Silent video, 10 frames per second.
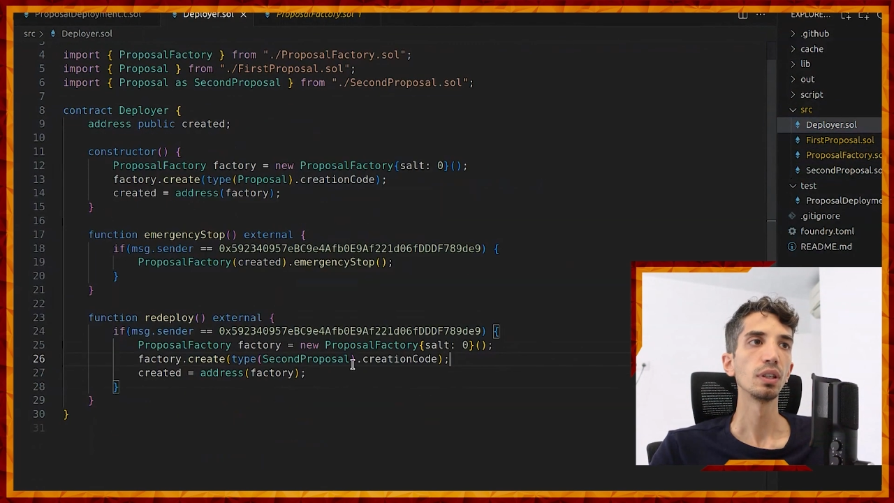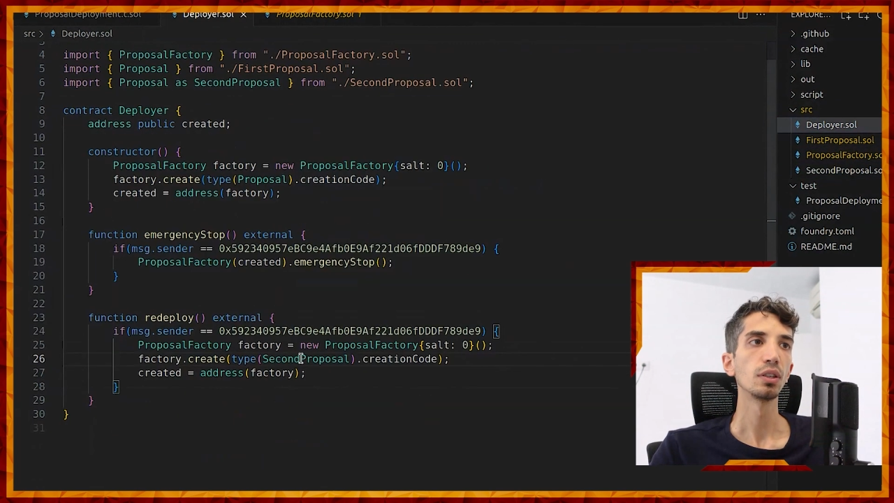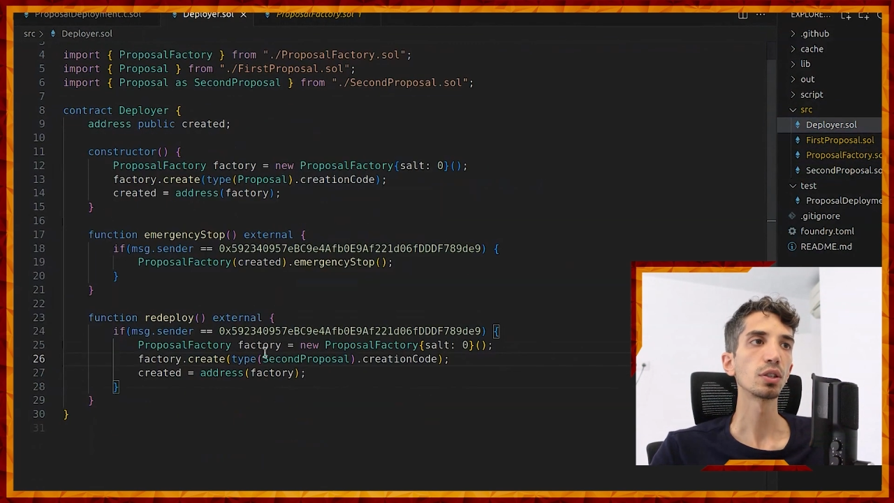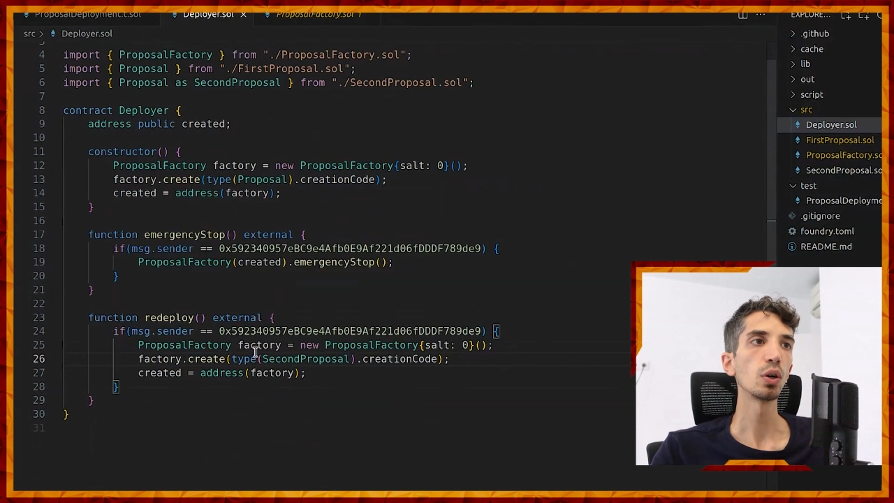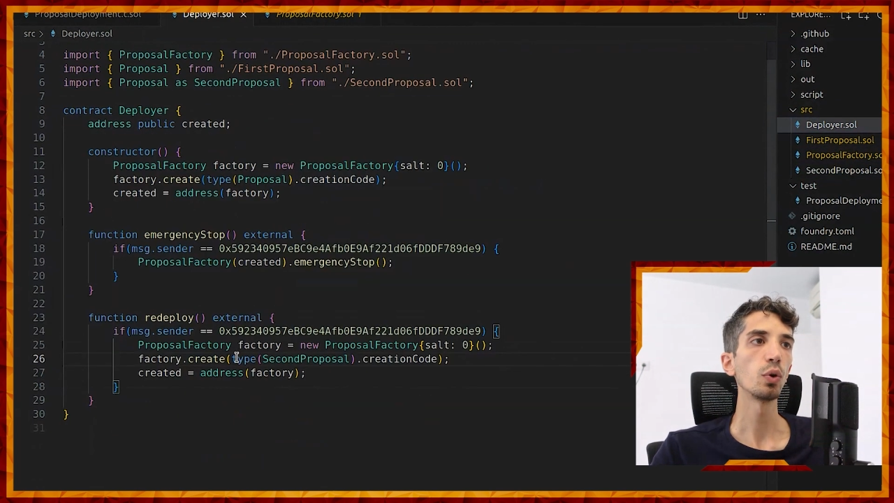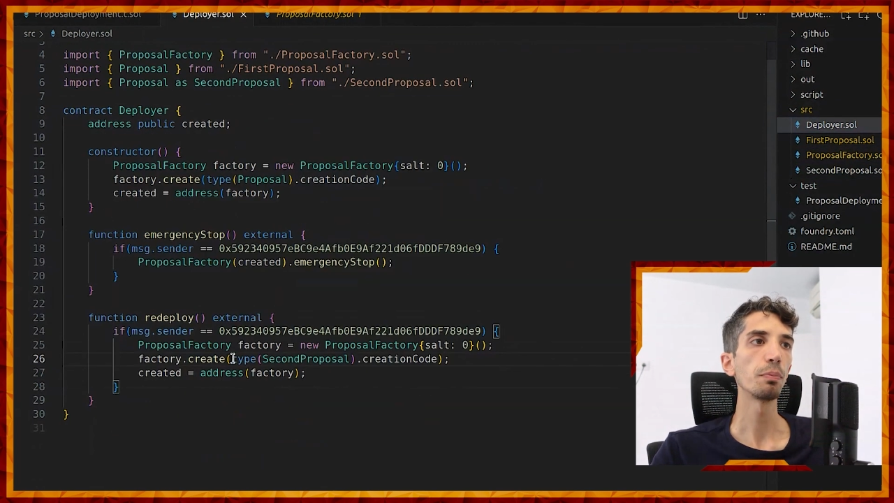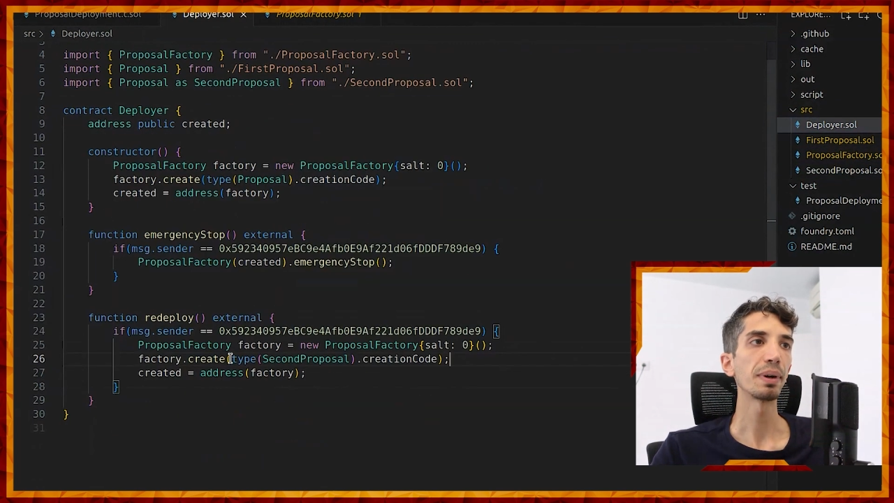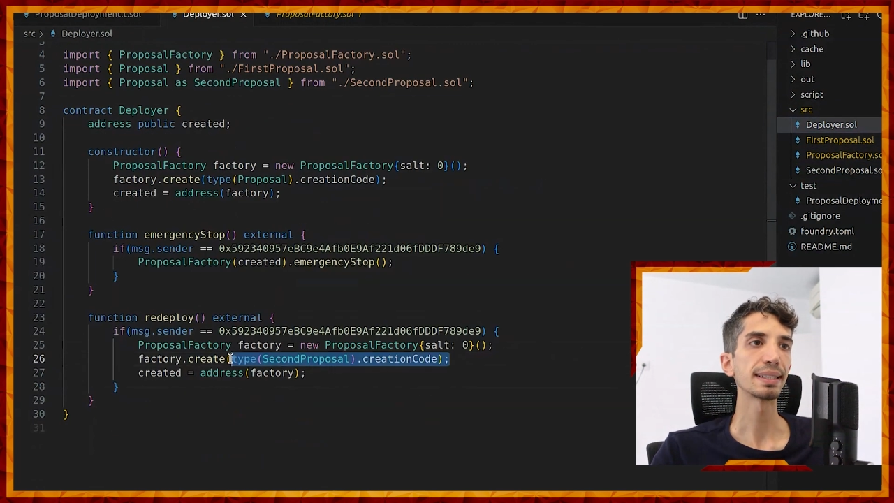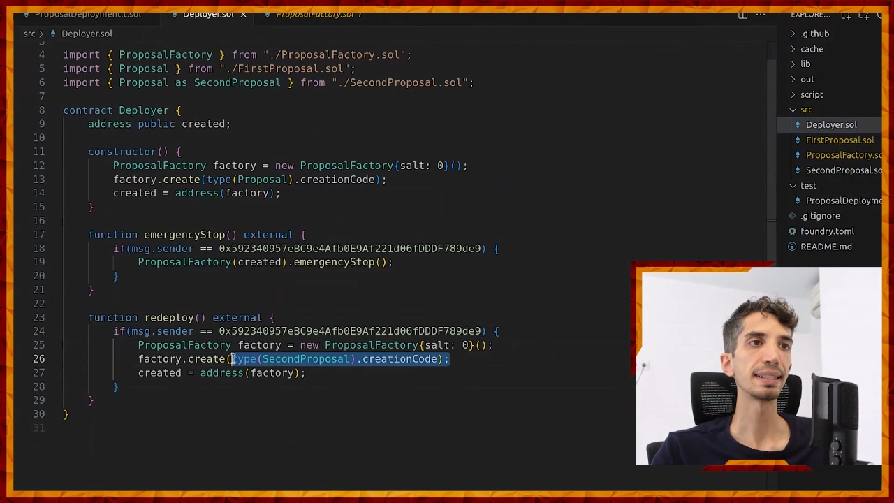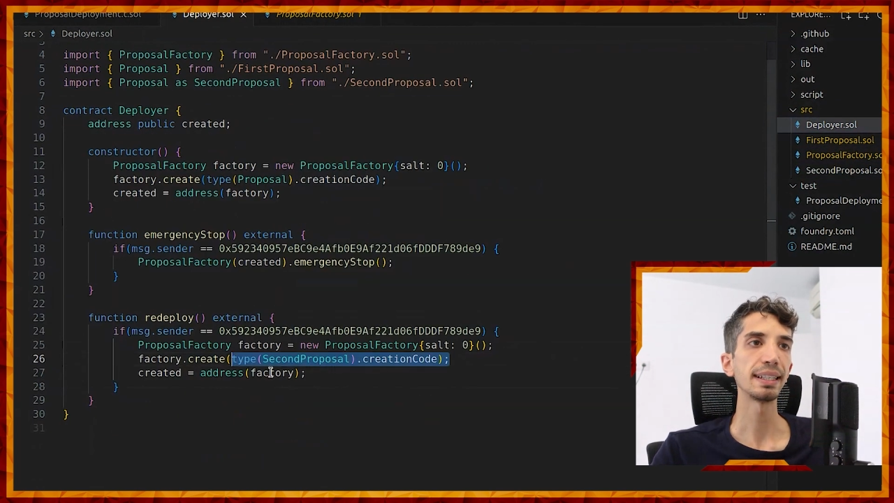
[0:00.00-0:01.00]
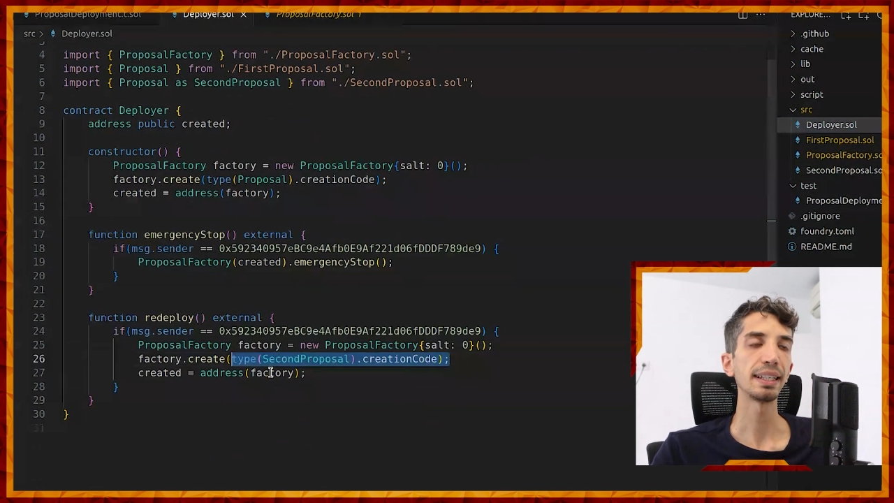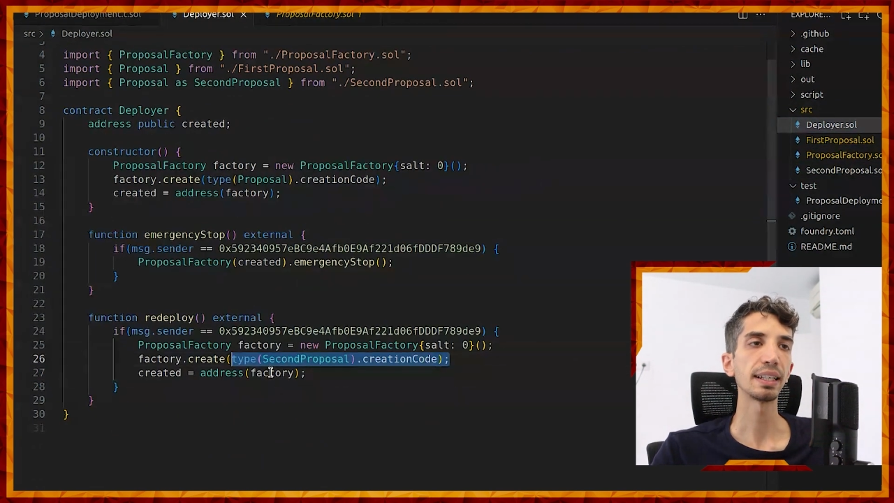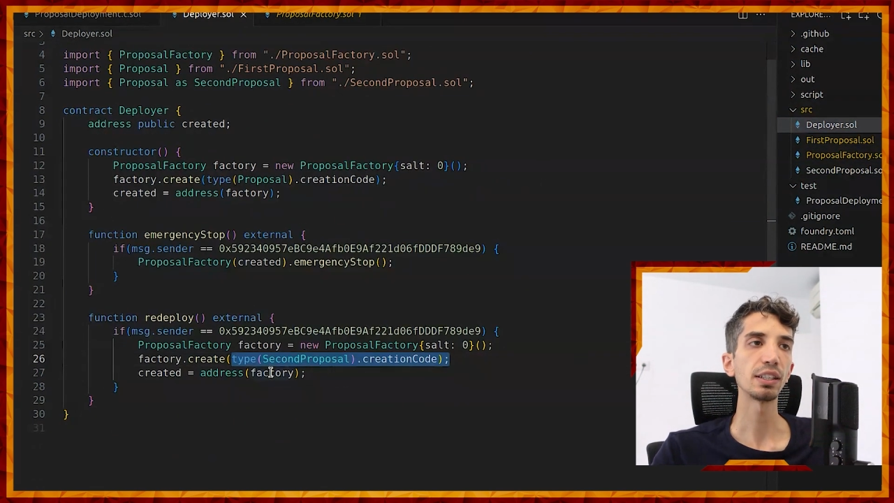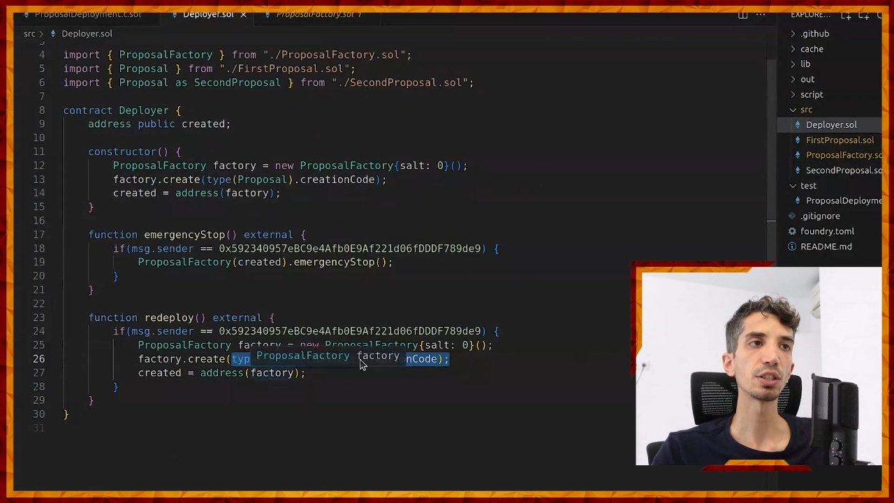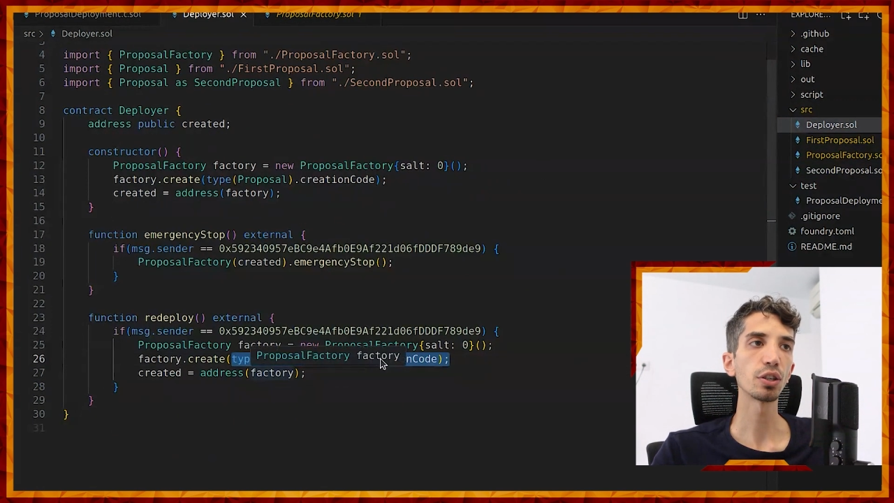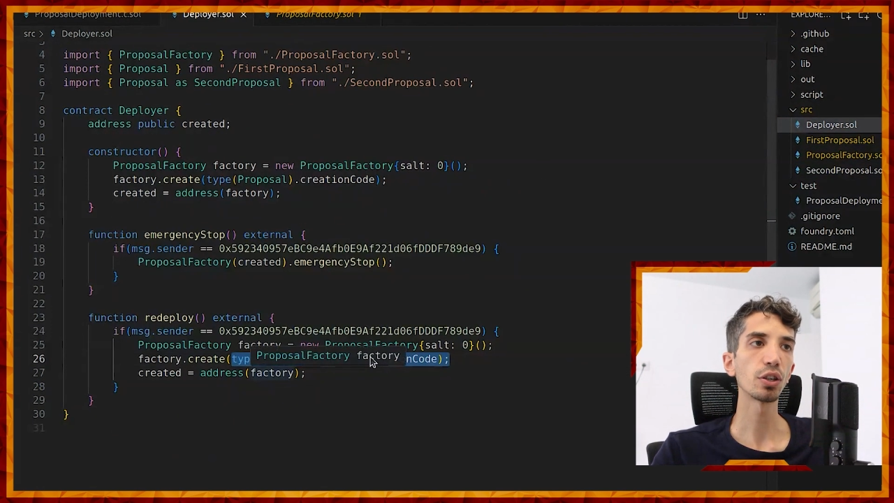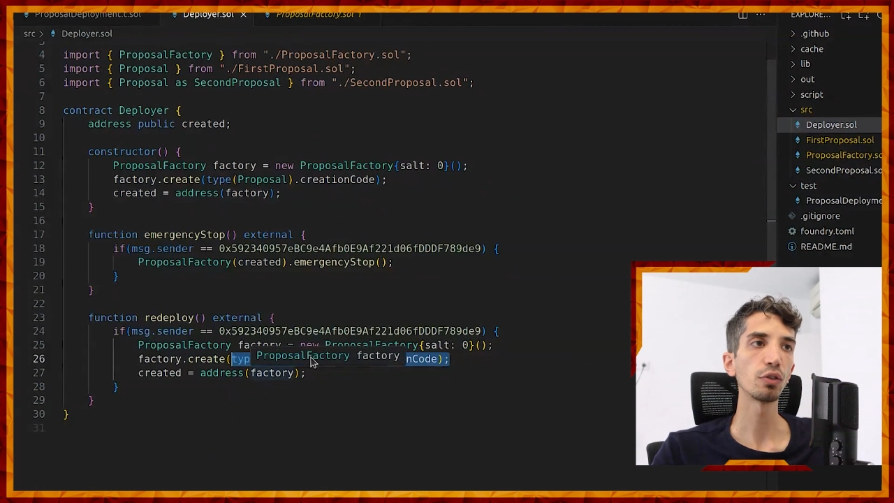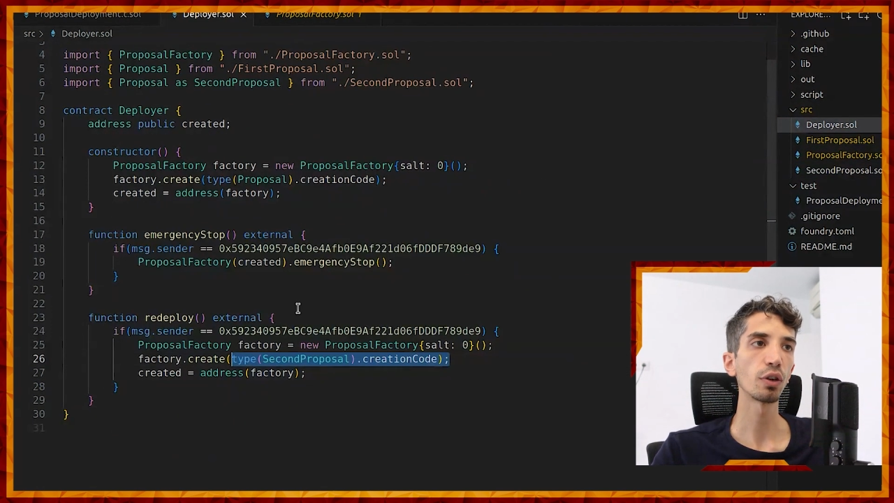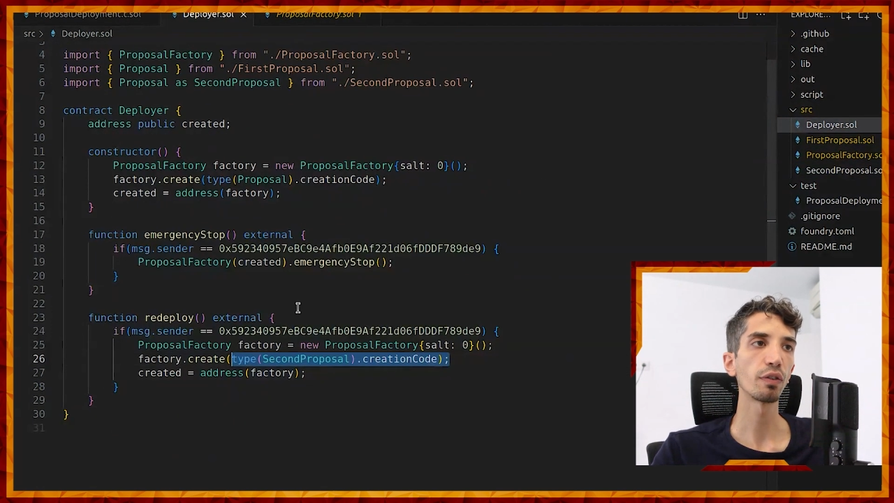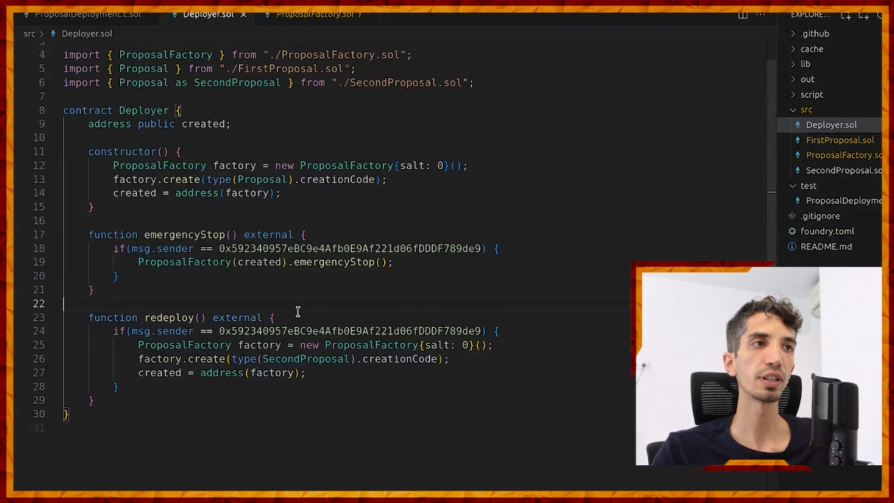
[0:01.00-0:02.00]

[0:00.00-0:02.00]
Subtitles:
So we pass the creation code of the